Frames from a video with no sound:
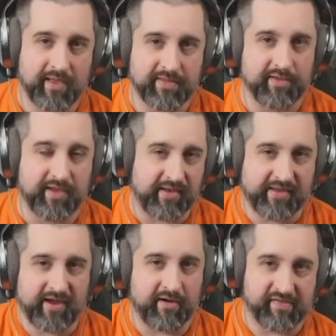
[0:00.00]
And then you get a
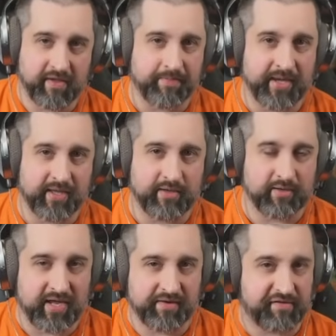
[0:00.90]
carousel pick and you
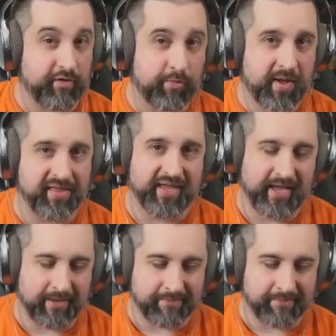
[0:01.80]
kind of snowball the game.